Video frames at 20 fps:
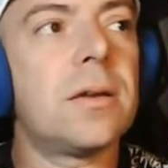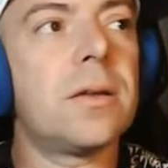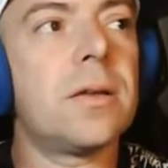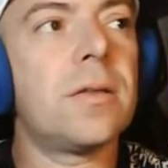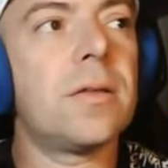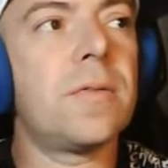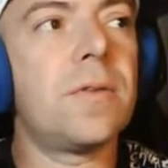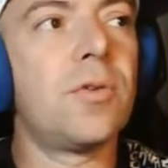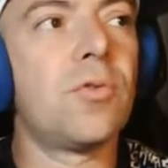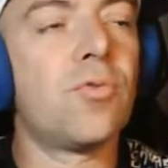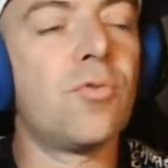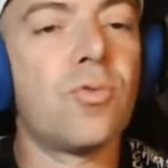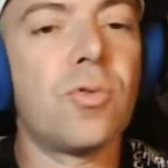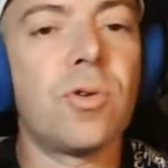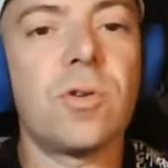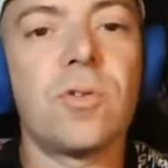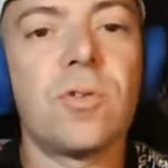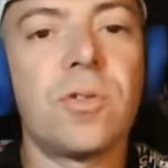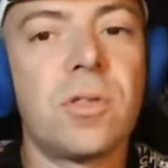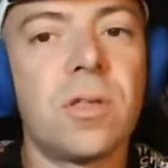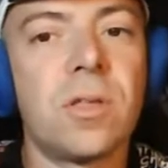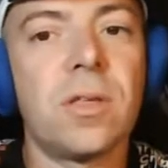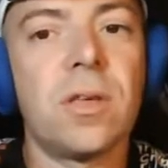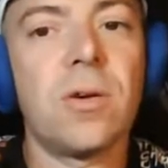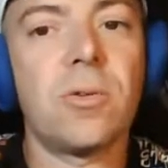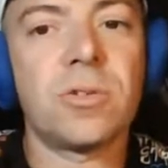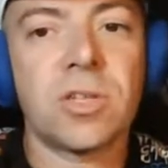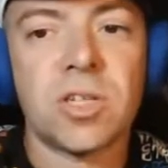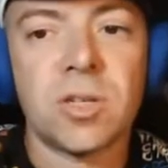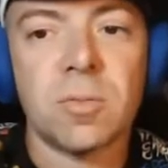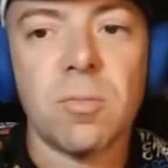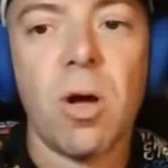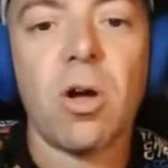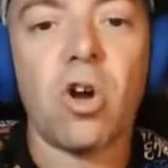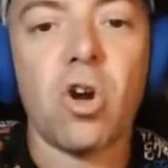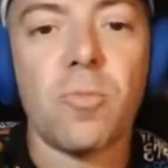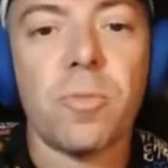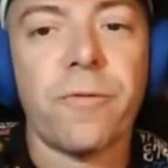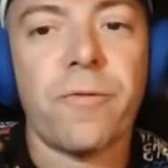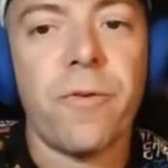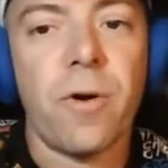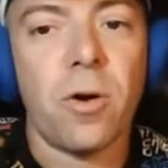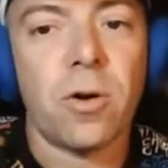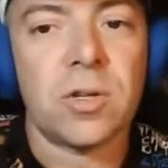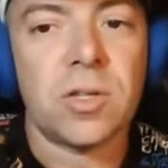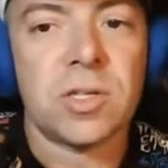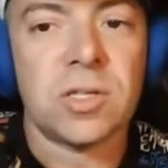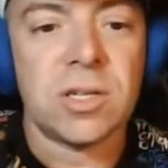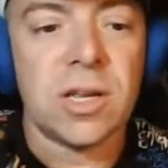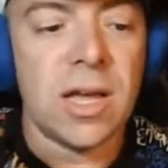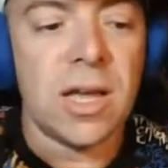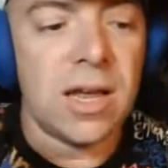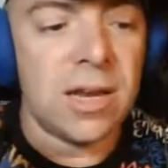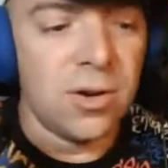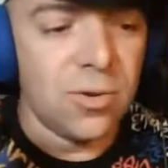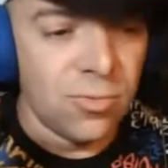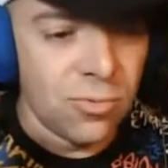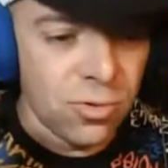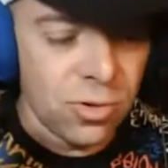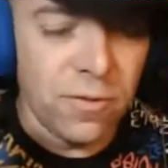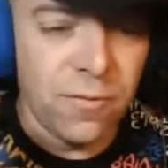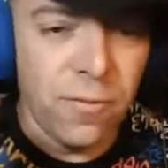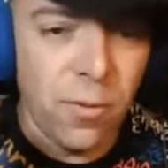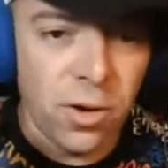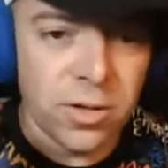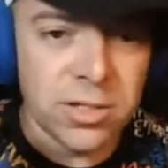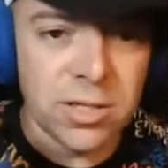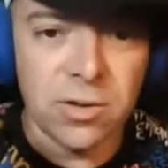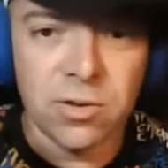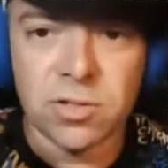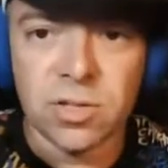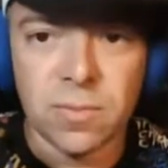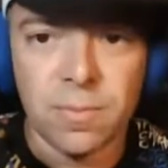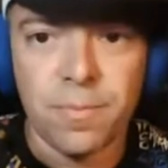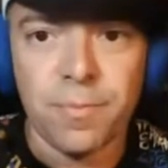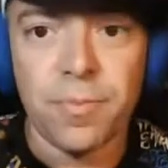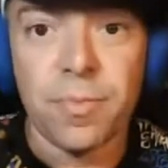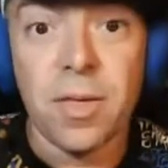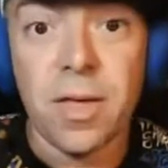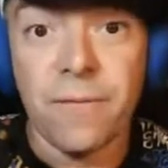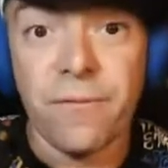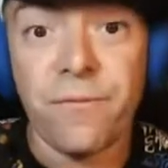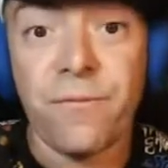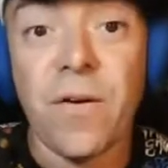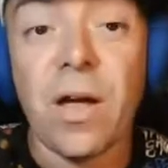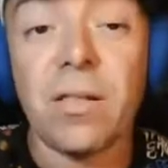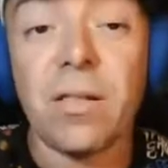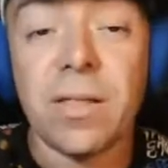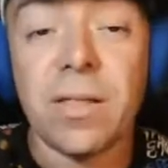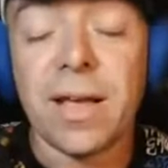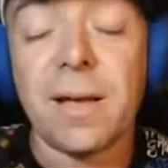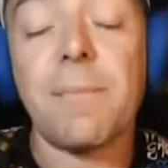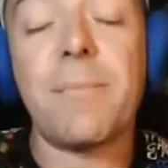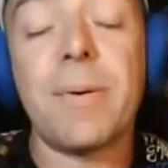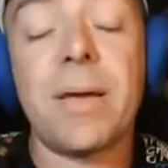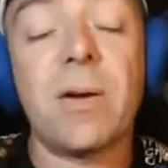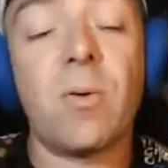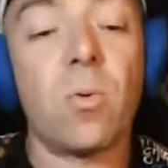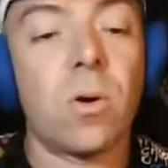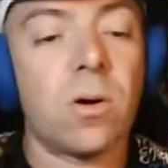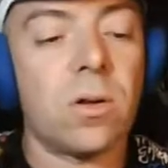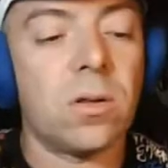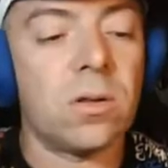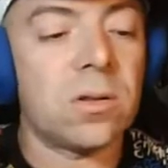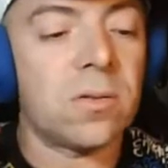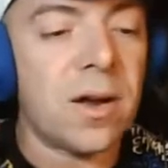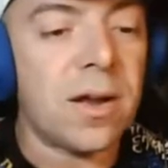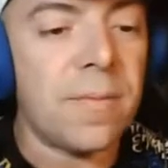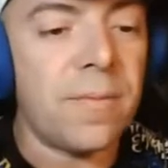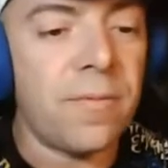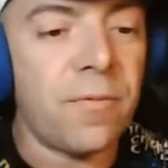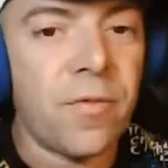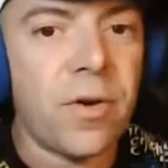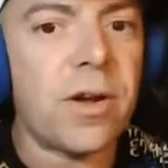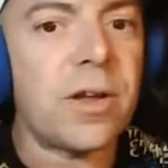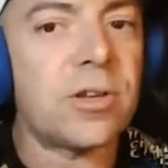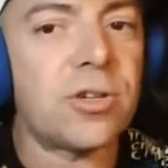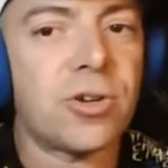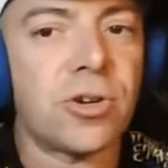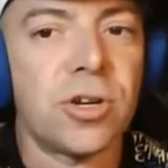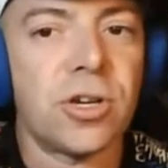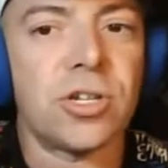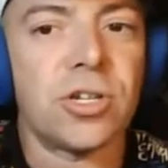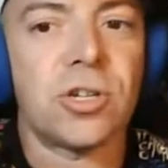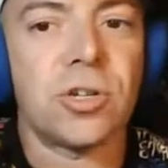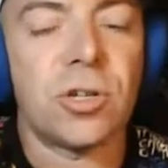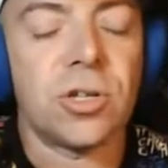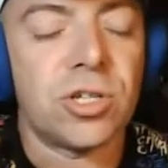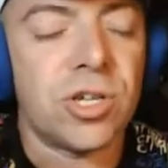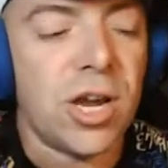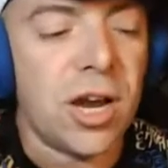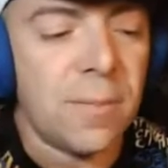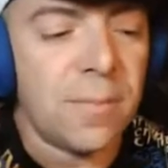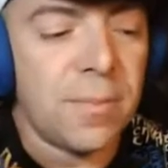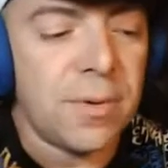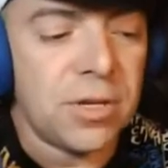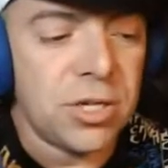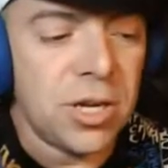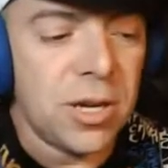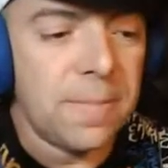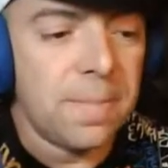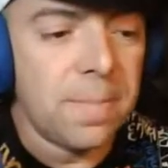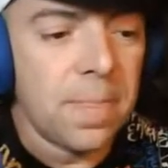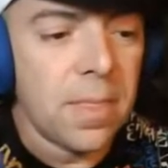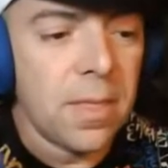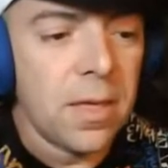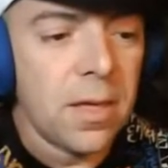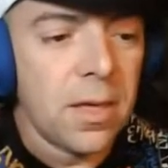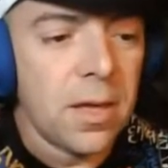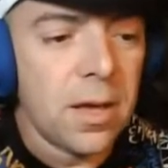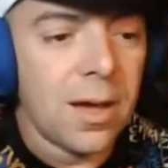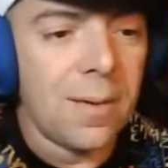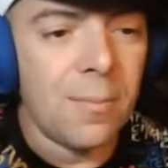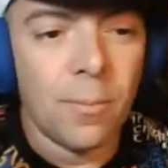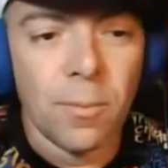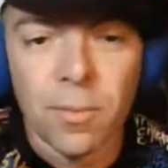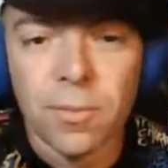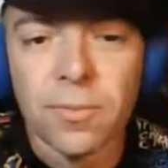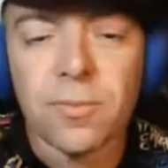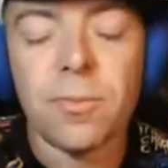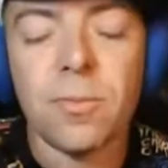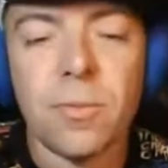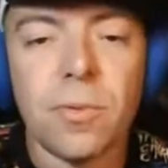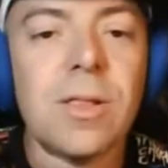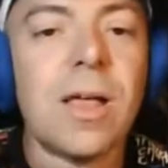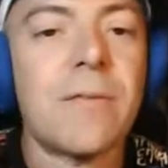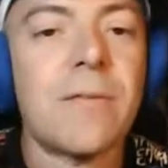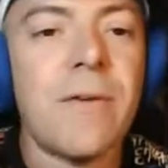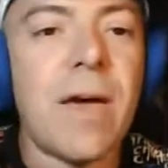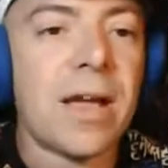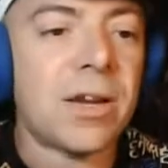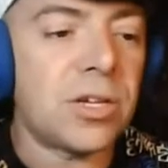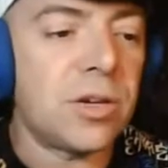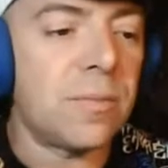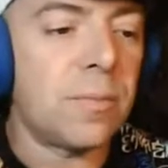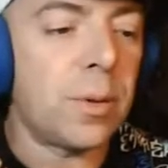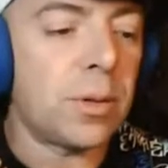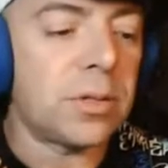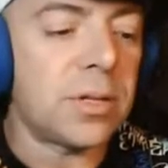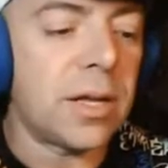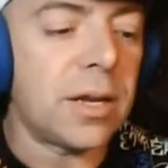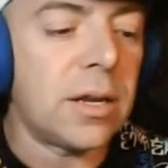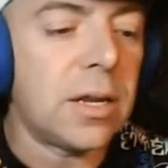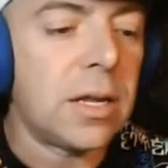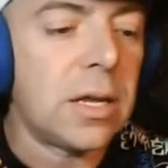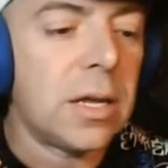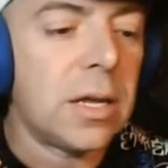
it was a small group of folks, and you really focused on it. It felt big world, right? Very traditional JRPG, with a lot of action built in.